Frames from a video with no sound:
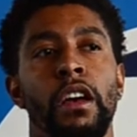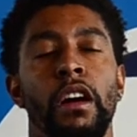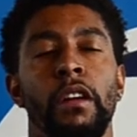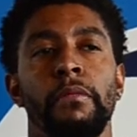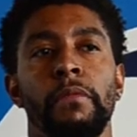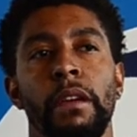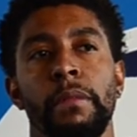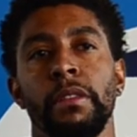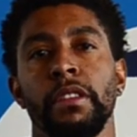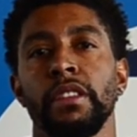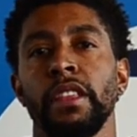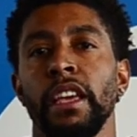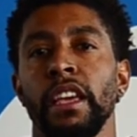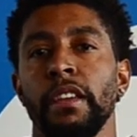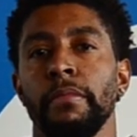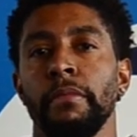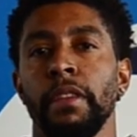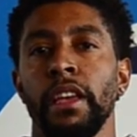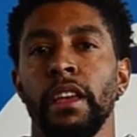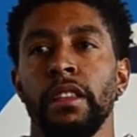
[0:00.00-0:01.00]
I'm maybe
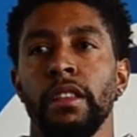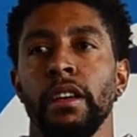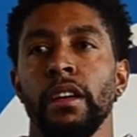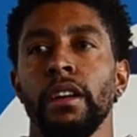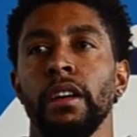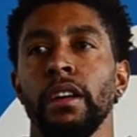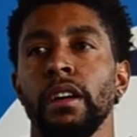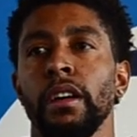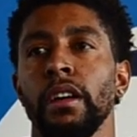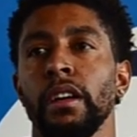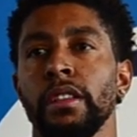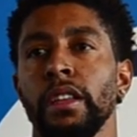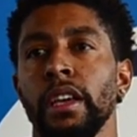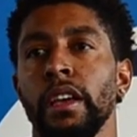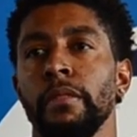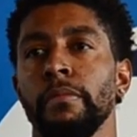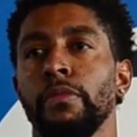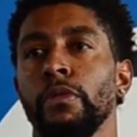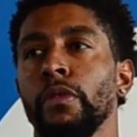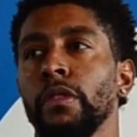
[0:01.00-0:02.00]
thinking me and the, uh, the
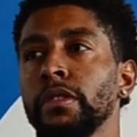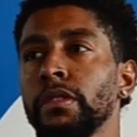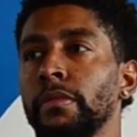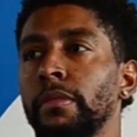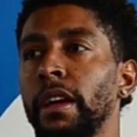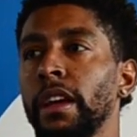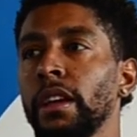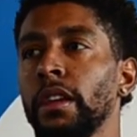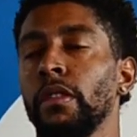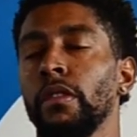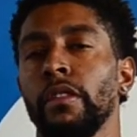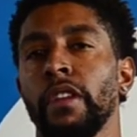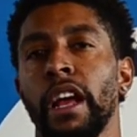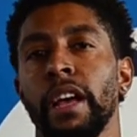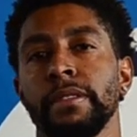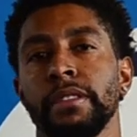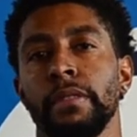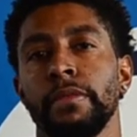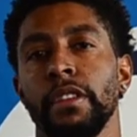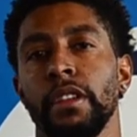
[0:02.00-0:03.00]
imports might go
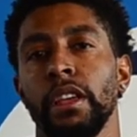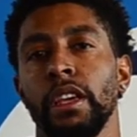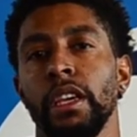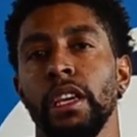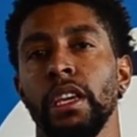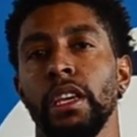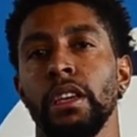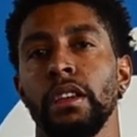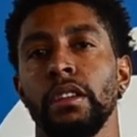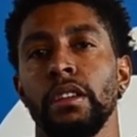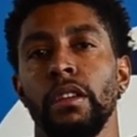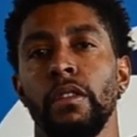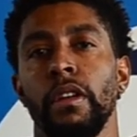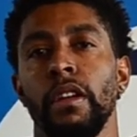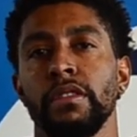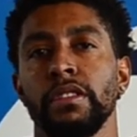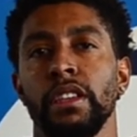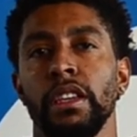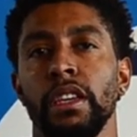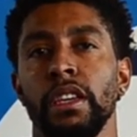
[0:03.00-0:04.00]
grab something to eat, go
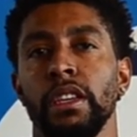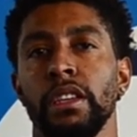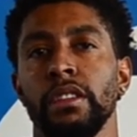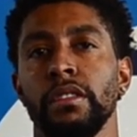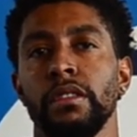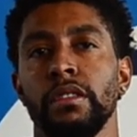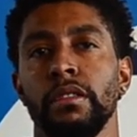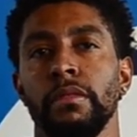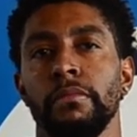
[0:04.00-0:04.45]
out to eat,